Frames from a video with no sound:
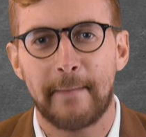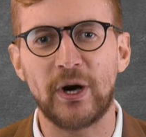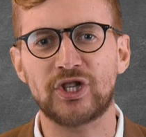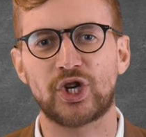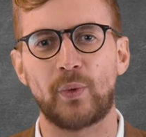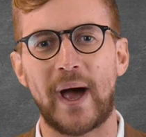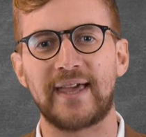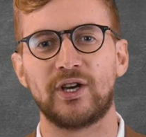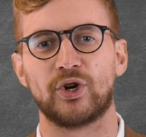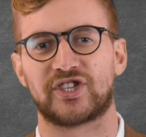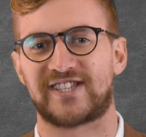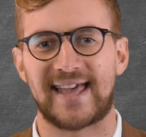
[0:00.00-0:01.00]
put away
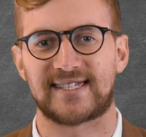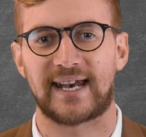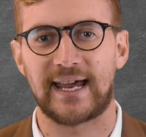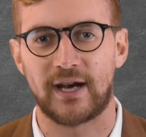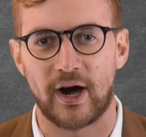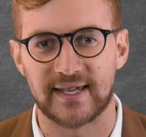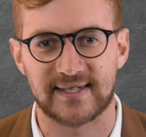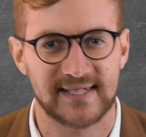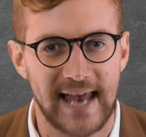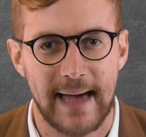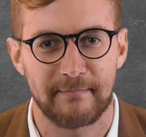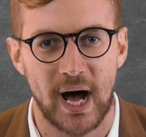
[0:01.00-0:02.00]
your Saturday night
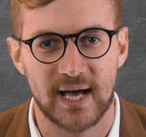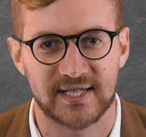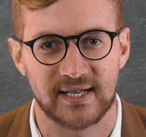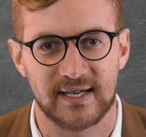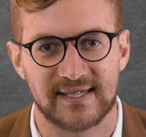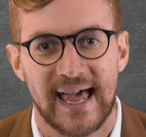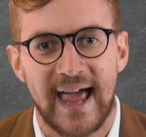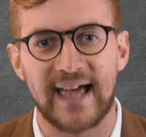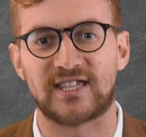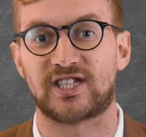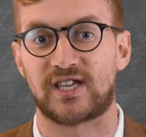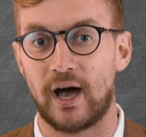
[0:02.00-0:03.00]
slam masters,
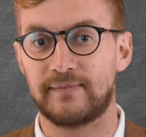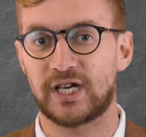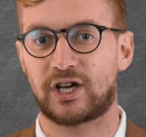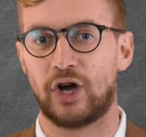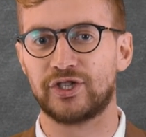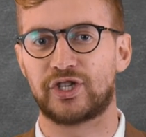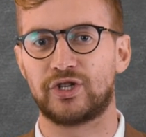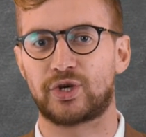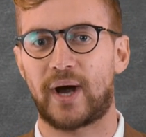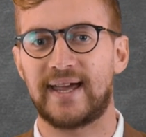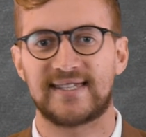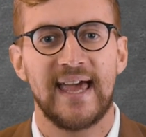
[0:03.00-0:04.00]
it's time to
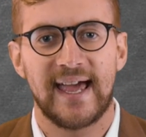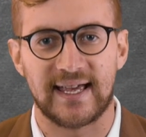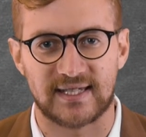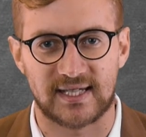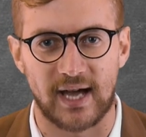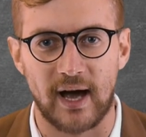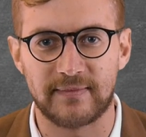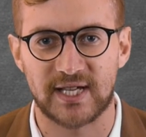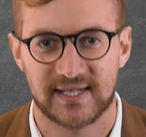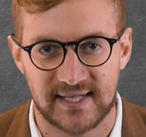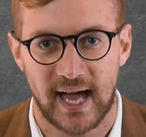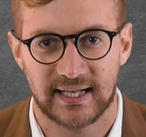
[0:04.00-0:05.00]
concentrate, it's time to
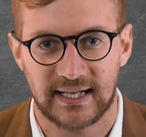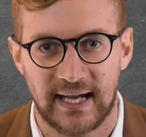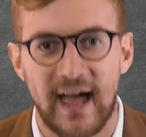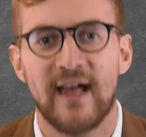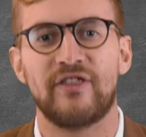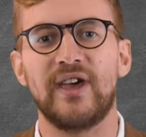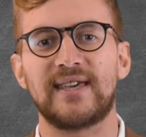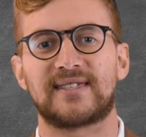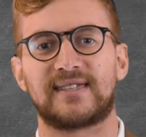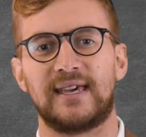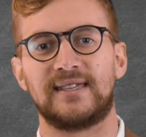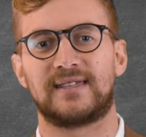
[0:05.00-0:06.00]
study.
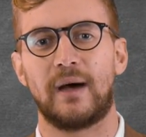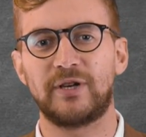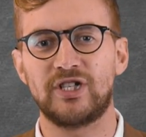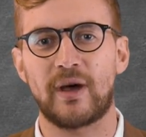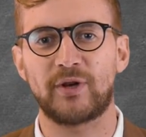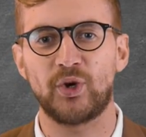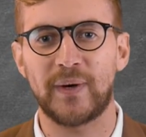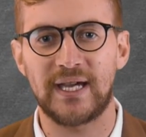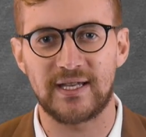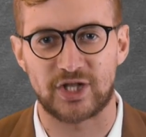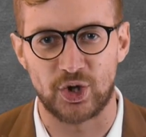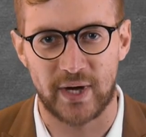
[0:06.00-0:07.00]
This is
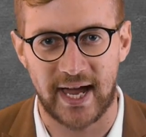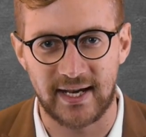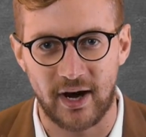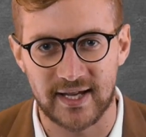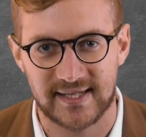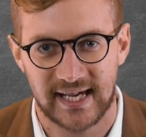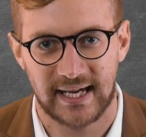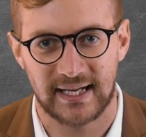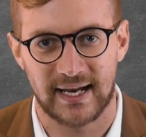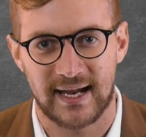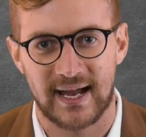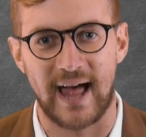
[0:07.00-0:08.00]
WWE
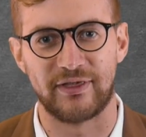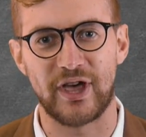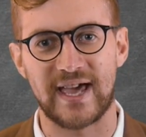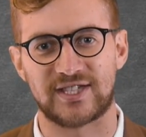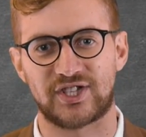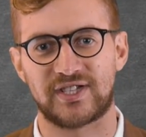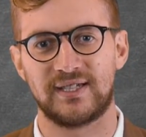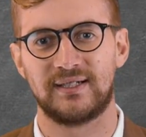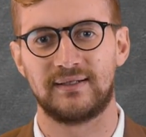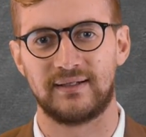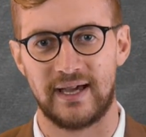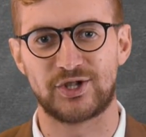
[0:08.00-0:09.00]
2K19, and this
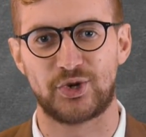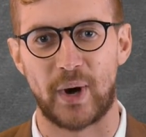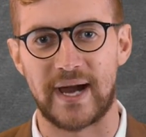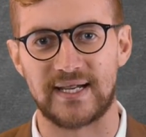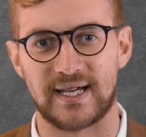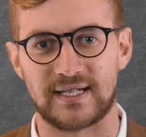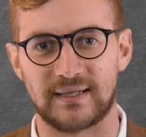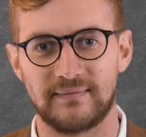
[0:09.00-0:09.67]
is Graded.